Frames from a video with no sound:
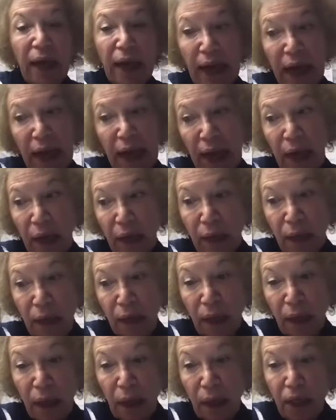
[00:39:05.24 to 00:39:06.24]
And
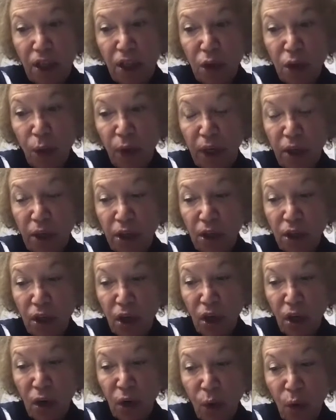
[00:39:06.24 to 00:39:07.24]
she wanted to
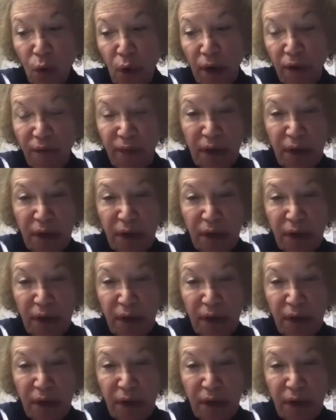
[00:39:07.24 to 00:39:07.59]
know if